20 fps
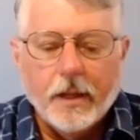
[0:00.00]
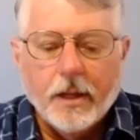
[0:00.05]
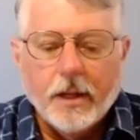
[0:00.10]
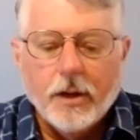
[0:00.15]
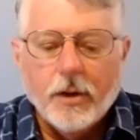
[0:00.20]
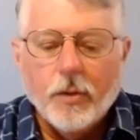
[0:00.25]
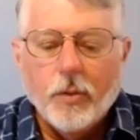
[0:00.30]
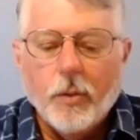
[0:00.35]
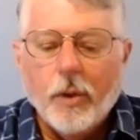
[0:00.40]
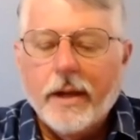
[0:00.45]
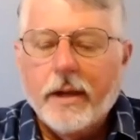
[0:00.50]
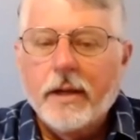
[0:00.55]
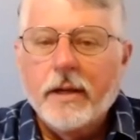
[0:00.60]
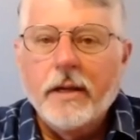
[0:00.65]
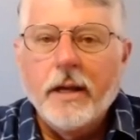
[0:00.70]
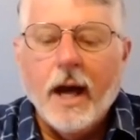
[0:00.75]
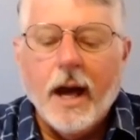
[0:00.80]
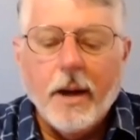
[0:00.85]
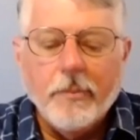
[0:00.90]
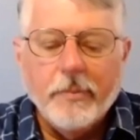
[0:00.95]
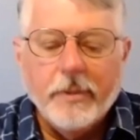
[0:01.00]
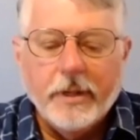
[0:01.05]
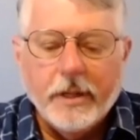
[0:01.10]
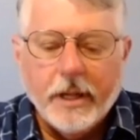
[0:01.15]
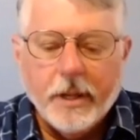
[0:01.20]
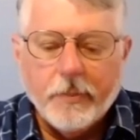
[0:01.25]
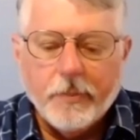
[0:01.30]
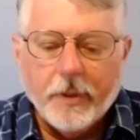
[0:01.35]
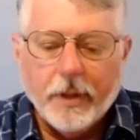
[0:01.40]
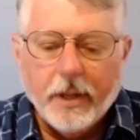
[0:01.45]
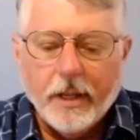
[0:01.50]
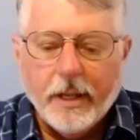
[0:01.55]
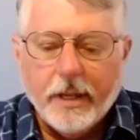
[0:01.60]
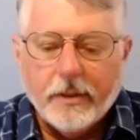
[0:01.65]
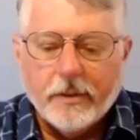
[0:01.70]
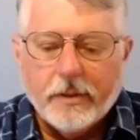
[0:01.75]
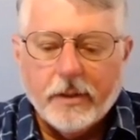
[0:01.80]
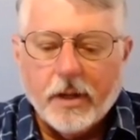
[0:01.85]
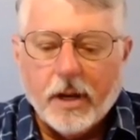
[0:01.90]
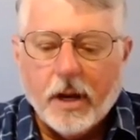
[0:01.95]
We cannot manipulate
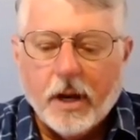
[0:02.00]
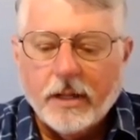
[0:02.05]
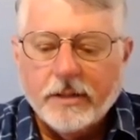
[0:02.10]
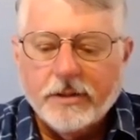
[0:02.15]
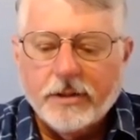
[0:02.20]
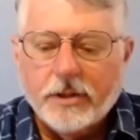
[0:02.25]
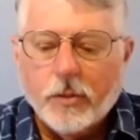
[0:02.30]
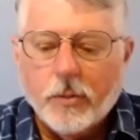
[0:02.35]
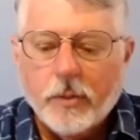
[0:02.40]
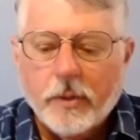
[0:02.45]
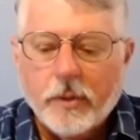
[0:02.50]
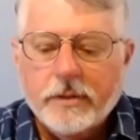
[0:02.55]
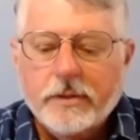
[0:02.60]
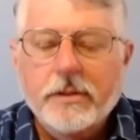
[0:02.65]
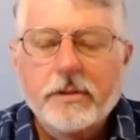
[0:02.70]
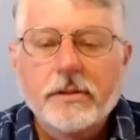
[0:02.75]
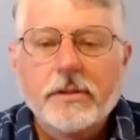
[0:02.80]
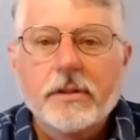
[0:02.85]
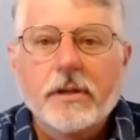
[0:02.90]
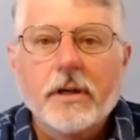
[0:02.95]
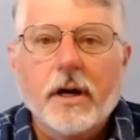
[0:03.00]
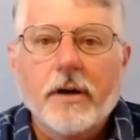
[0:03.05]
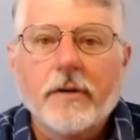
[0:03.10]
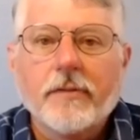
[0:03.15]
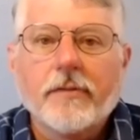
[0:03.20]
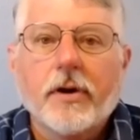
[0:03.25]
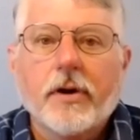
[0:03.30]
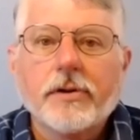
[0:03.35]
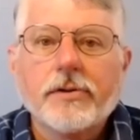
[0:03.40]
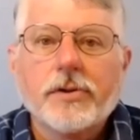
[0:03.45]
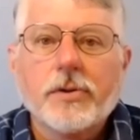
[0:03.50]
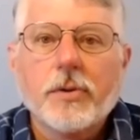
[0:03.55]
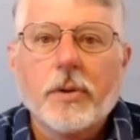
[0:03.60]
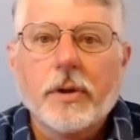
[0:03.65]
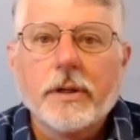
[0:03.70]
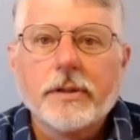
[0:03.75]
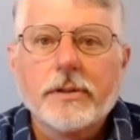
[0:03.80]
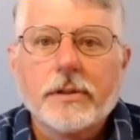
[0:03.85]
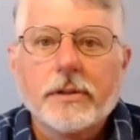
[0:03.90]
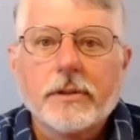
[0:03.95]
the consequences of our
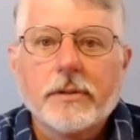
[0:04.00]
choice.